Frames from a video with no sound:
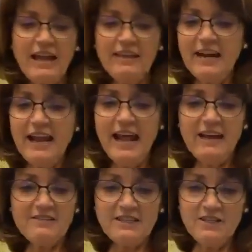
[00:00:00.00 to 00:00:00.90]
and then I
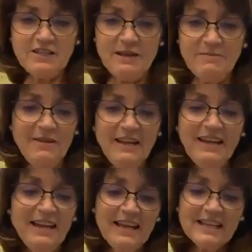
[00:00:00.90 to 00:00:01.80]
have just
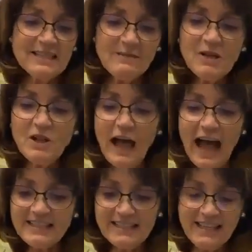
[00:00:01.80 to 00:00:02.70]
some
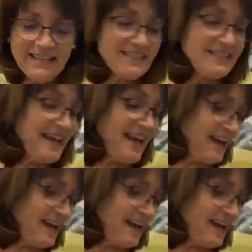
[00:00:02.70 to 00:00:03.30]
classics.